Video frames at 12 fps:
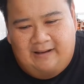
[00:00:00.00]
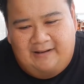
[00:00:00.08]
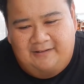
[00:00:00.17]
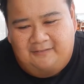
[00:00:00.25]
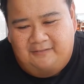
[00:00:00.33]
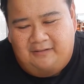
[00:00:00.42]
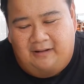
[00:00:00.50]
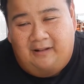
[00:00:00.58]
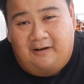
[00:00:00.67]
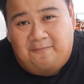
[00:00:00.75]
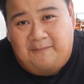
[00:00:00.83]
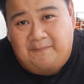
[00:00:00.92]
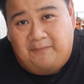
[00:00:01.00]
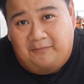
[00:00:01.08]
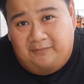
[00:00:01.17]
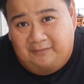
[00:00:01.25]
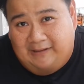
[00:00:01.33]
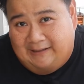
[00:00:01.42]
I know a lot of people
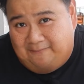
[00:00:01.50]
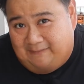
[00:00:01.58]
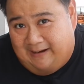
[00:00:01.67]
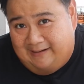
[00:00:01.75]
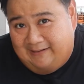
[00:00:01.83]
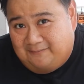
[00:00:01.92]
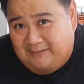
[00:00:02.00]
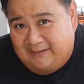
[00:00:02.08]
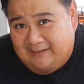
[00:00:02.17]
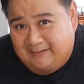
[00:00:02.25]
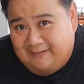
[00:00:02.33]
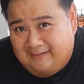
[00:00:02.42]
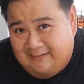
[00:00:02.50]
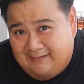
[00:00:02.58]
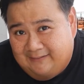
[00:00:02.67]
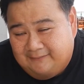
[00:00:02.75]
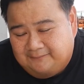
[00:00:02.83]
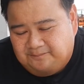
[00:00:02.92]
will get mad at me,
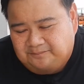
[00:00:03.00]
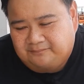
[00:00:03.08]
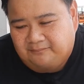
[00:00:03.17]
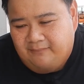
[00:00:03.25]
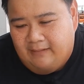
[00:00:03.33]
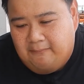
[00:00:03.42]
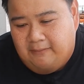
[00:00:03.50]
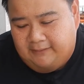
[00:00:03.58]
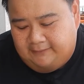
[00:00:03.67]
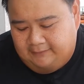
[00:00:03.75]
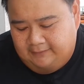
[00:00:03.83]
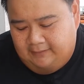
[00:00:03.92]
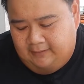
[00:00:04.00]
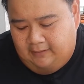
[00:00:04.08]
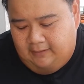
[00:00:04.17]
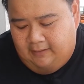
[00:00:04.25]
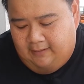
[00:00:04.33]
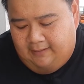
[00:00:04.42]
but
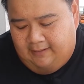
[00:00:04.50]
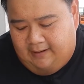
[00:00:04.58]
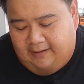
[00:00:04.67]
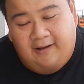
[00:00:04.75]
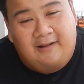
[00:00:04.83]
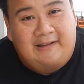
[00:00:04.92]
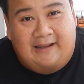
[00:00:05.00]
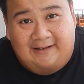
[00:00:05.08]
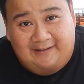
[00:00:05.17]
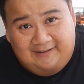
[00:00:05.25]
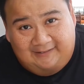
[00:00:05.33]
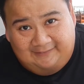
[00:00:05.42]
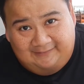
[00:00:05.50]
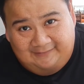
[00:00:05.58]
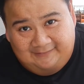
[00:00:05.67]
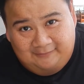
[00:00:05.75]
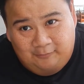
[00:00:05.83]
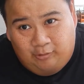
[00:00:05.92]
I got the end cut.
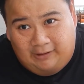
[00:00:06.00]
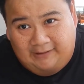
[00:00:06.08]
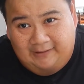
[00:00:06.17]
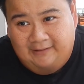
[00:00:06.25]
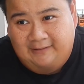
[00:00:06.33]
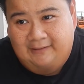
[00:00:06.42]
Why?